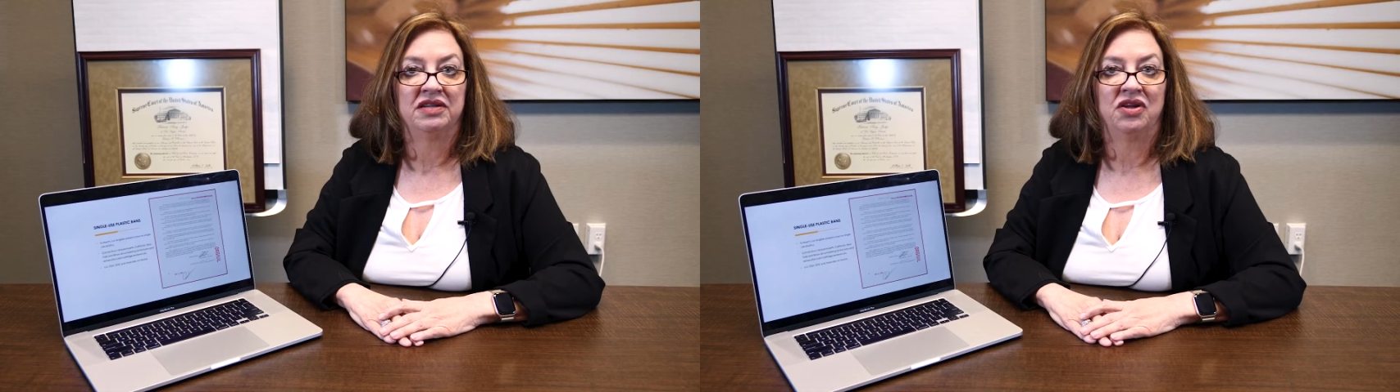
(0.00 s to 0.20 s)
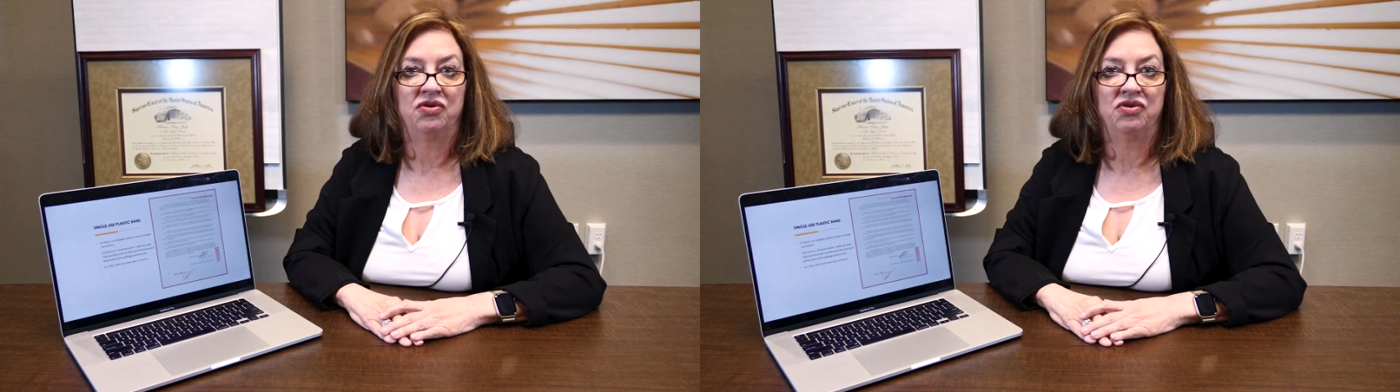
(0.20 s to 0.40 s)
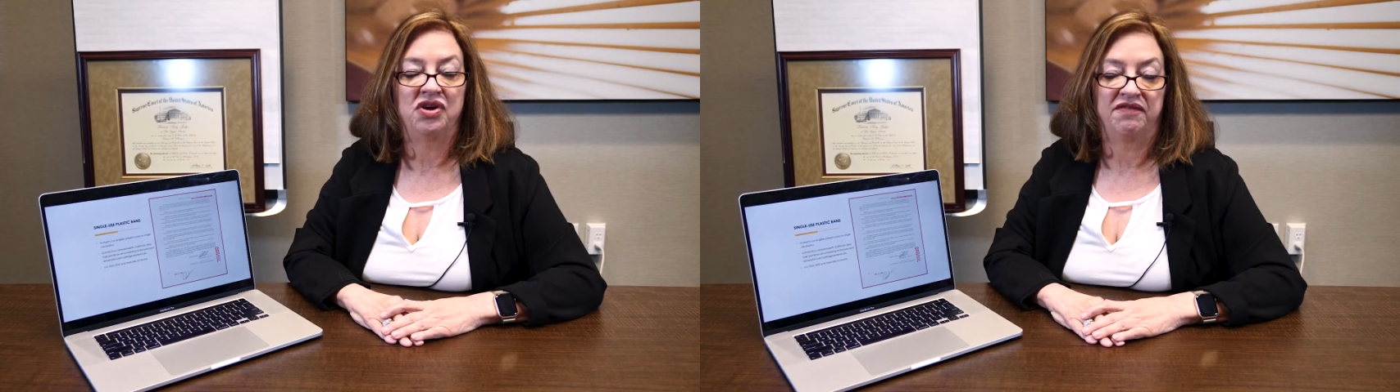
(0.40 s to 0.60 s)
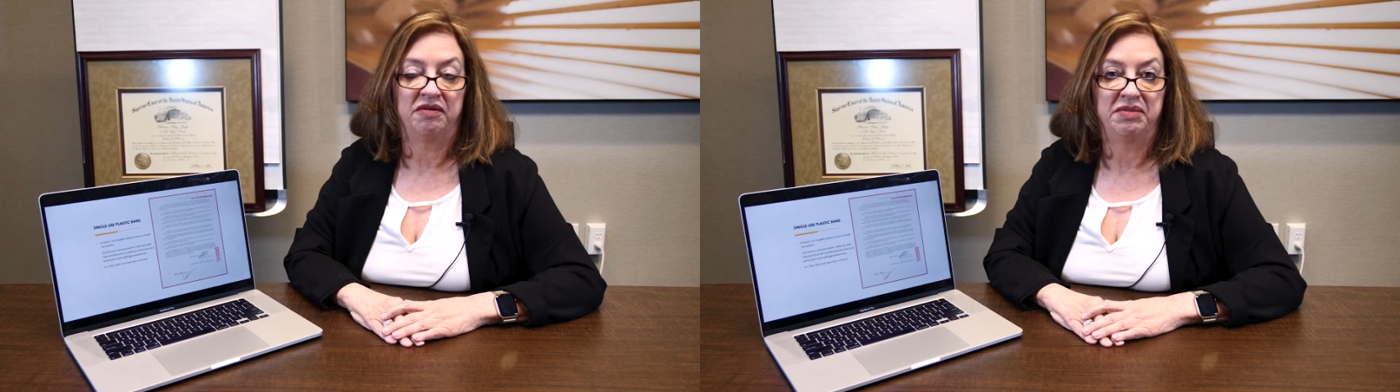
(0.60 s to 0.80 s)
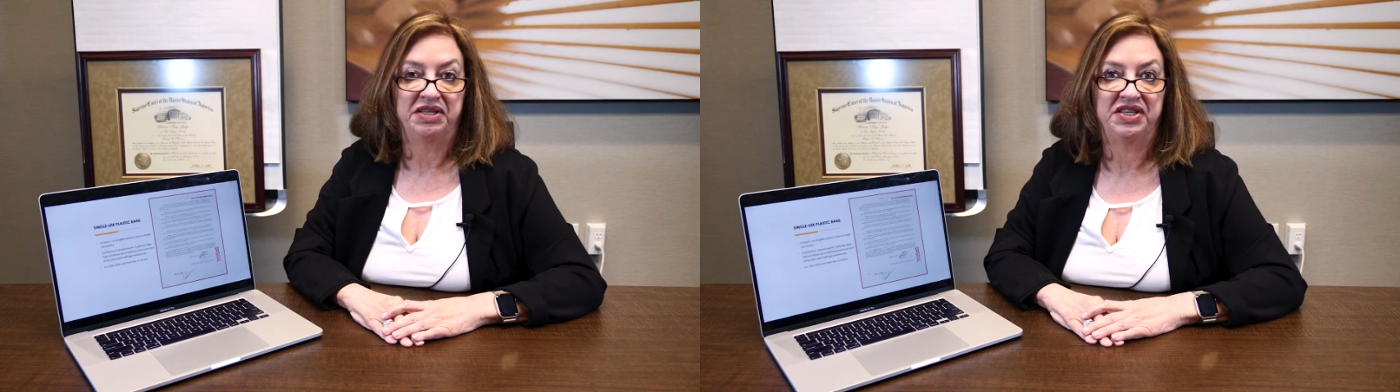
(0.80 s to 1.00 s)
local
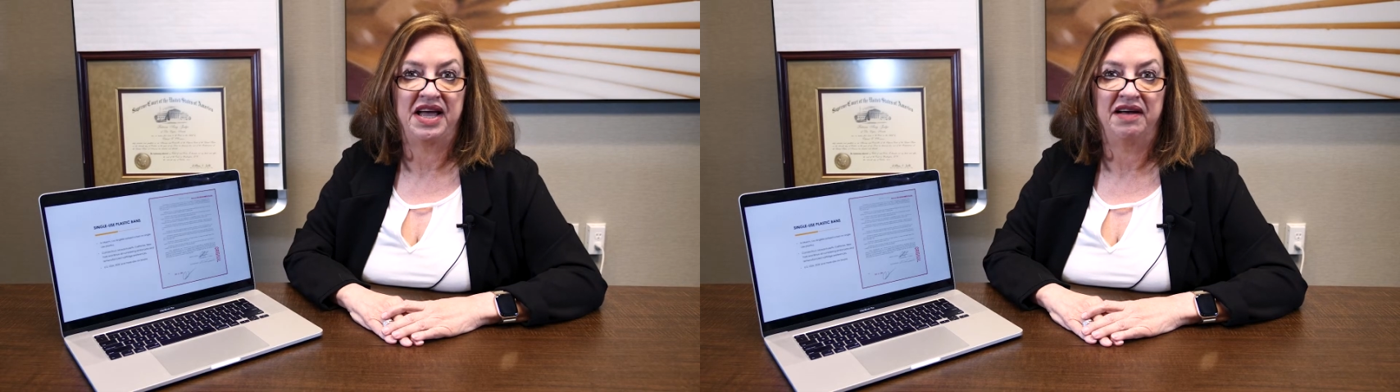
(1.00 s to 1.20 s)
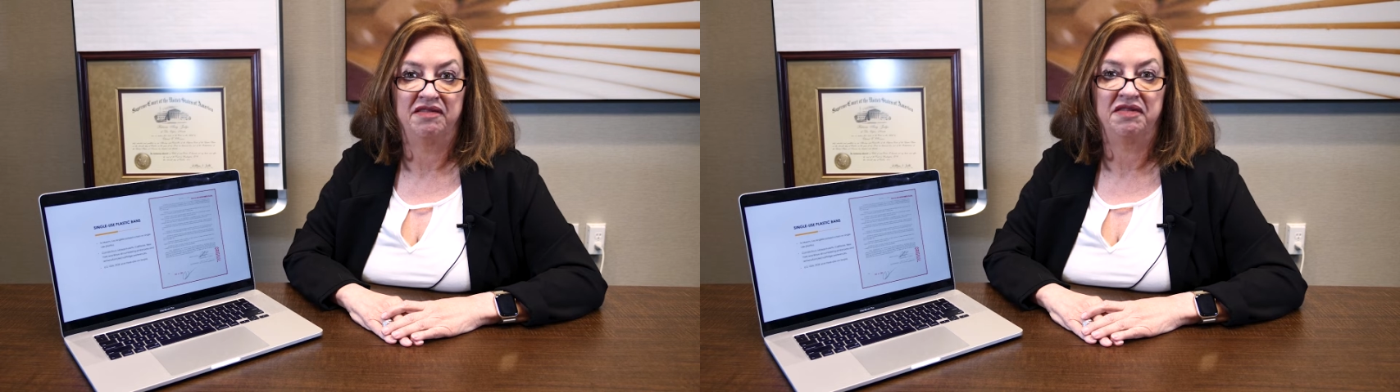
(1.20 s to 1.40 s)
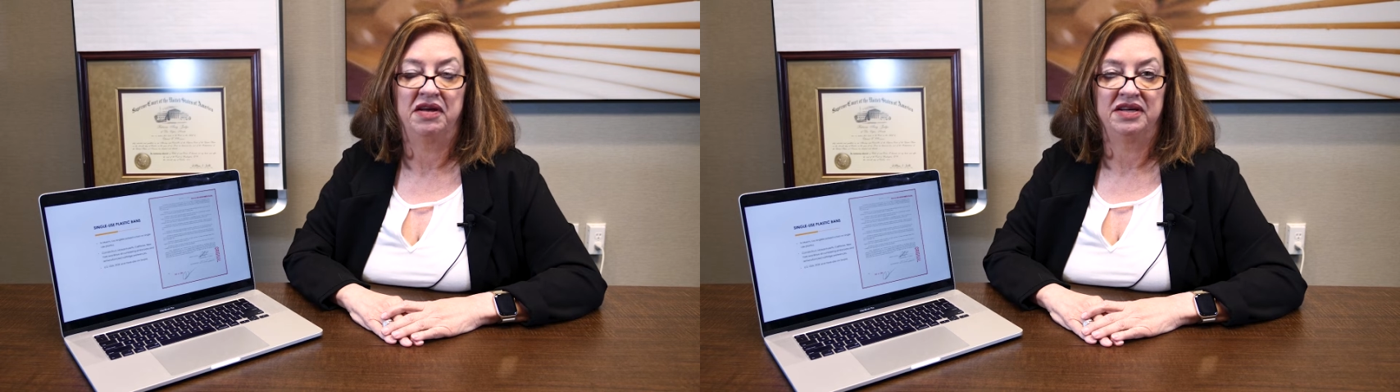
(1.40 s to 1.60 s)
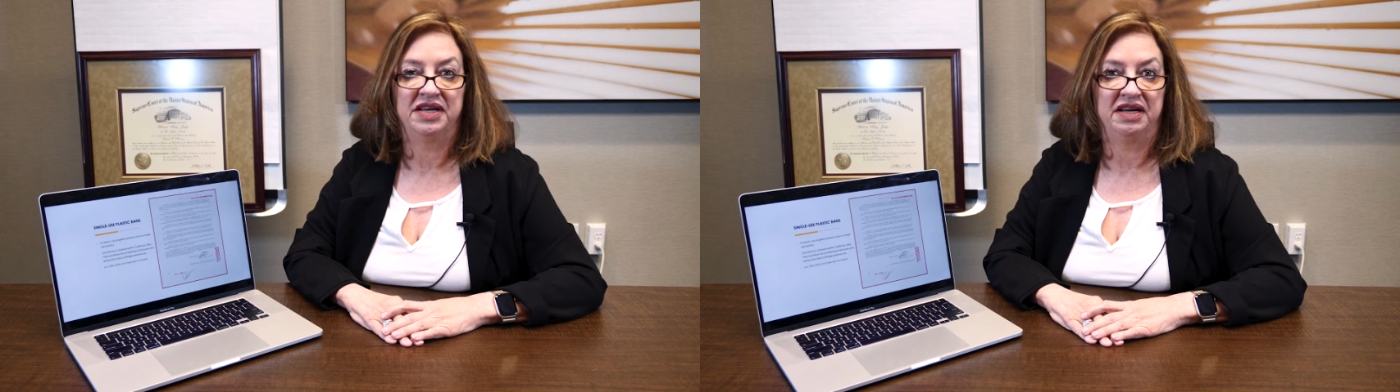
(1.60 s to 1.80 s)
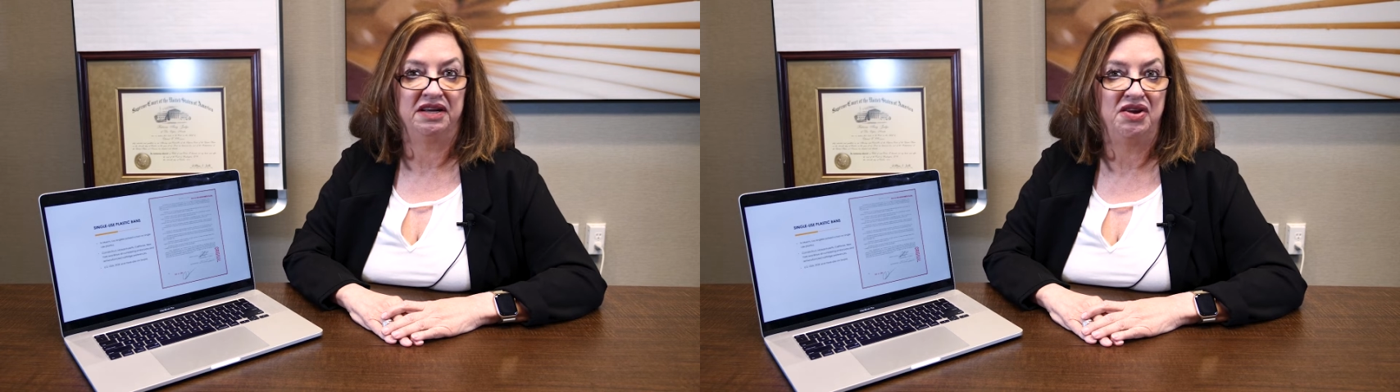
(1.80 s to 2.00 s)
governments have
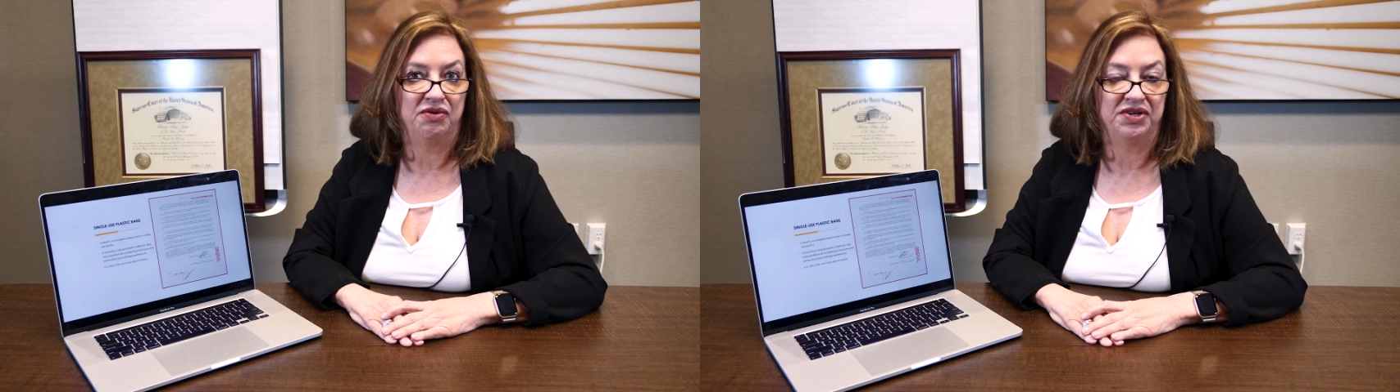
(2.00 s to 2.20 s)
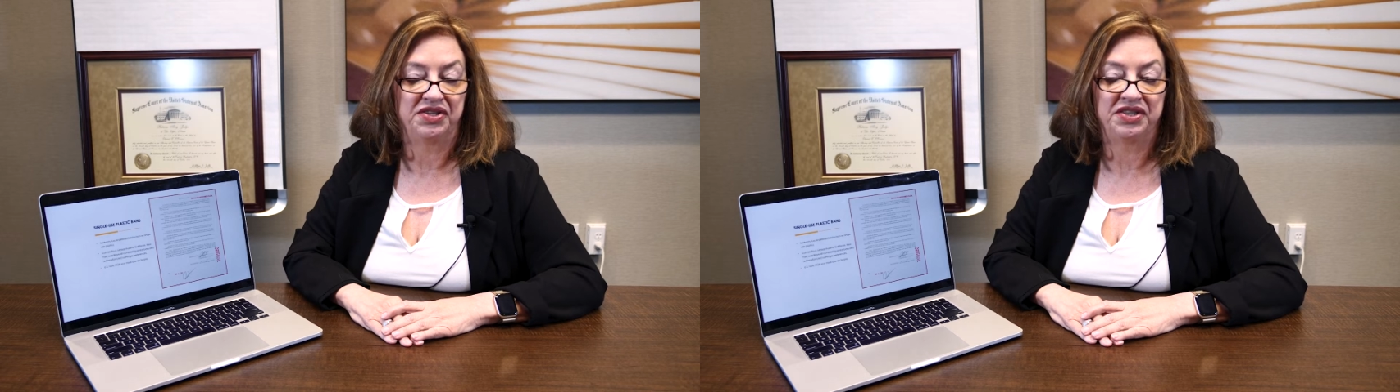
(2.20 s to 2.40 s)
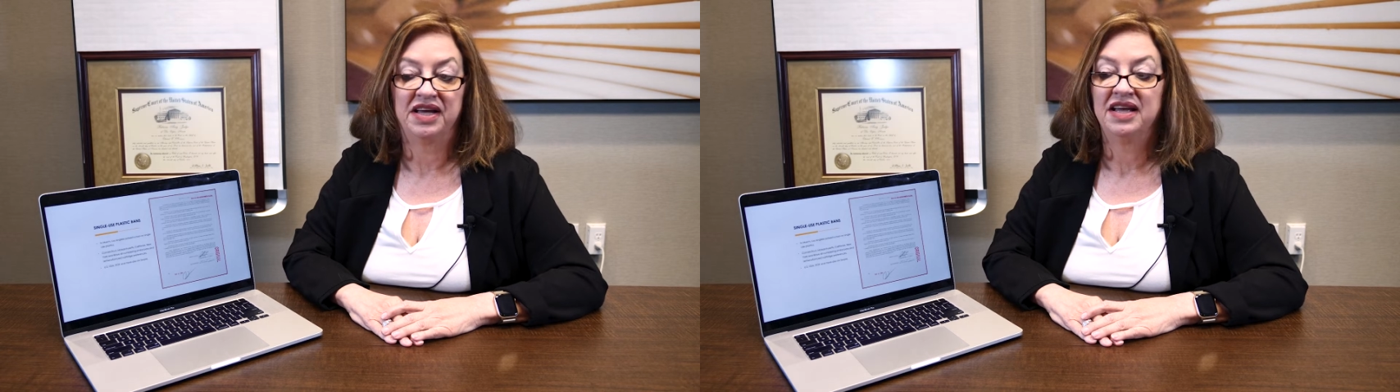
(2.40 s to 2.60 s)
taken notice.